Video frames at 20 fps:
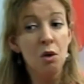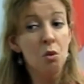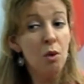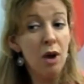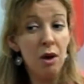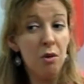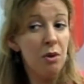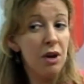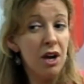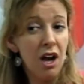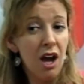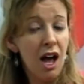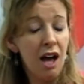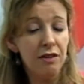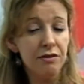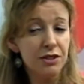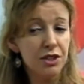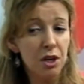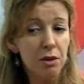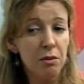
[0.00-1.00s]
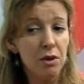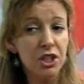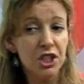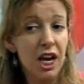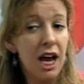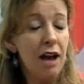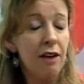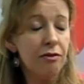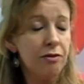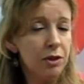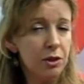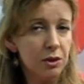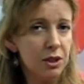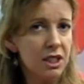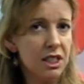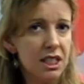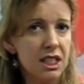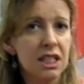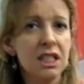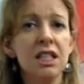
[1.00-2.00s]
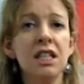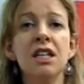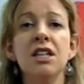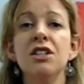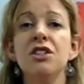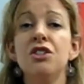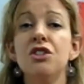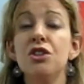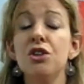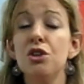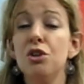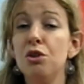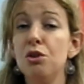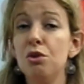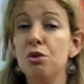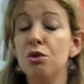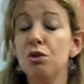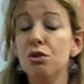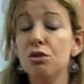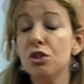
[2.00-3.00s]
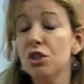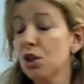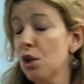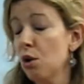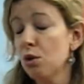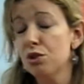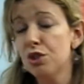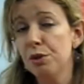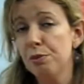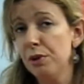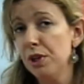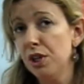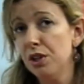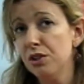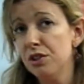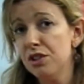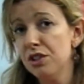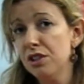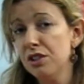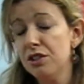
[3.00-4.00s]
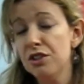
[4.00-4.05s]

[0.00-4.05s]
where we have so much affluence to contribute.